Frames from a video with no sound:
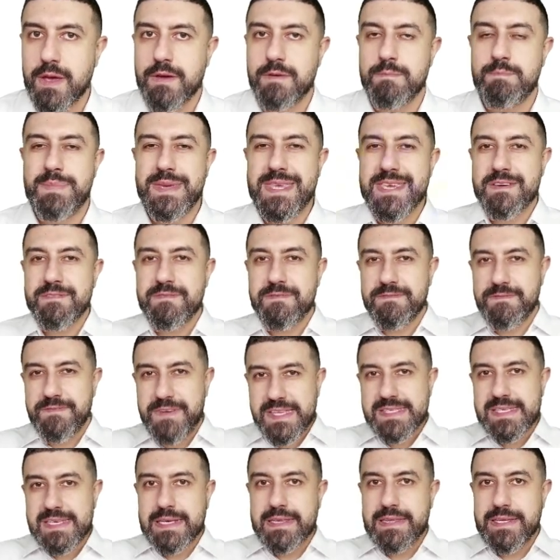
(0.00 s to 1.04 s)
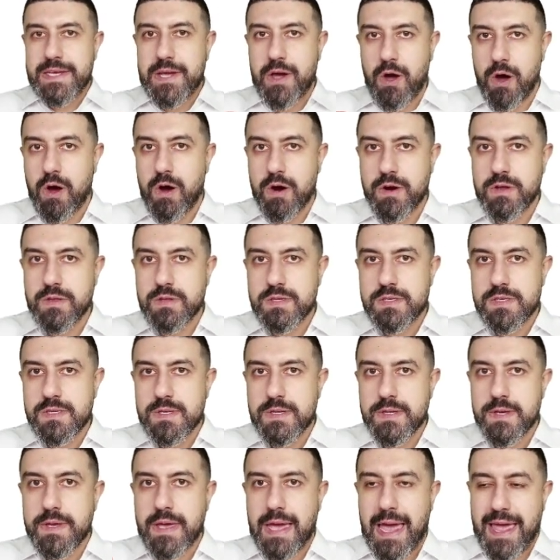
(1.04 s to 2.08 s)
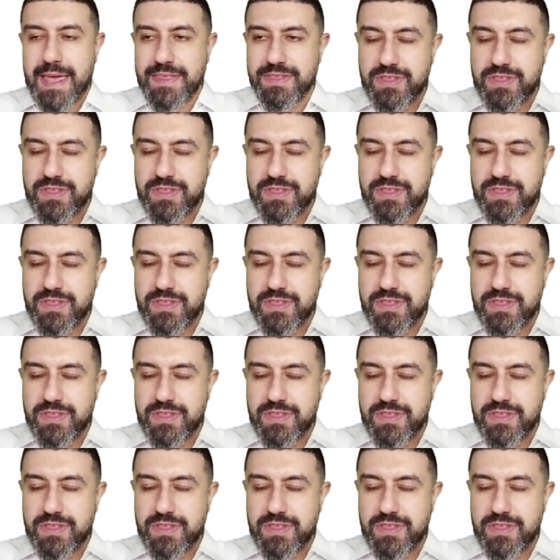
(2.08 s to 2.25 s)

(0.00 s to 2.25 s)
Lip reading: Being physically hard and